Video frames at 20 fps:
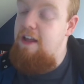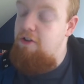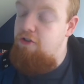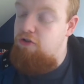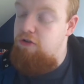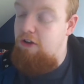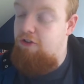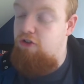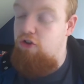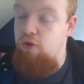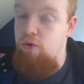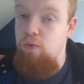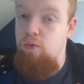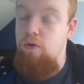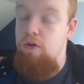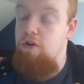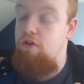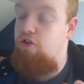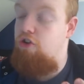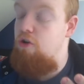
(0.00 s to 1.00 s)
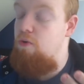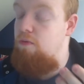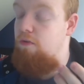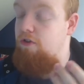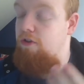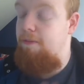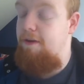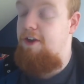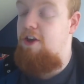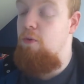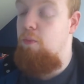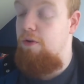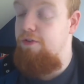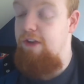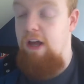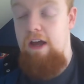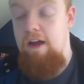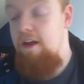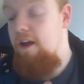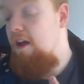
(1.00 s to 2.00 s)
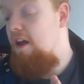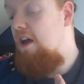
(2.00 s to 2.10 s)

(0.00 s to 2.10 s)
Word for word: interest to to to make you wonder